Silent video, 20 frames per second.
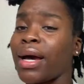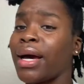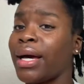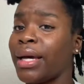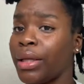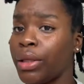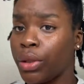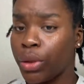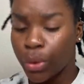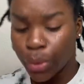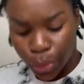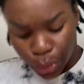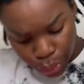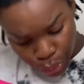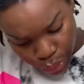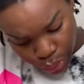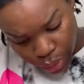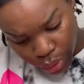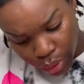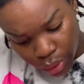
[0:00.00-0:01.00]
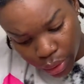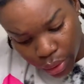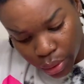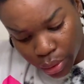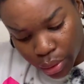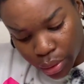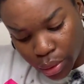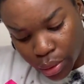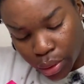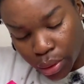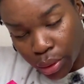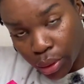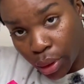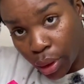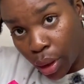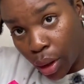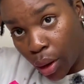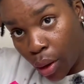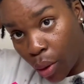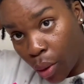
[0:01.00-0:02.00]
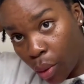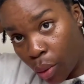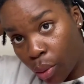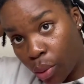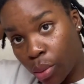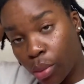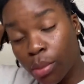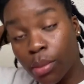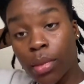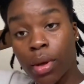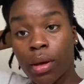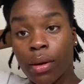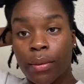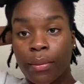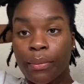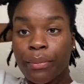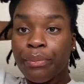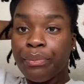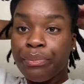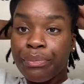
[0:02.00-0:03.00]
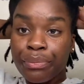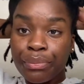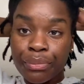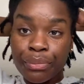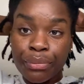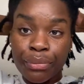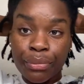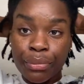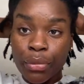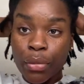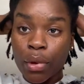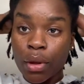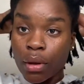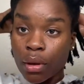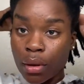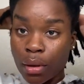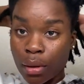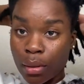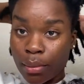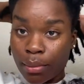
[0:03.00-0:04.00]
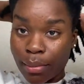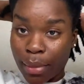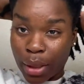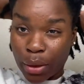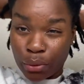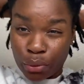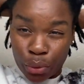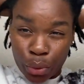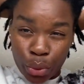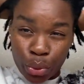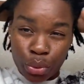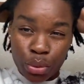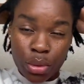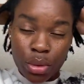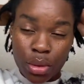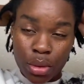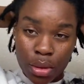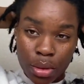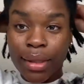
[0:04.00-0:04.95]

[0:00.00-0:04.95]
I use to comb my roots.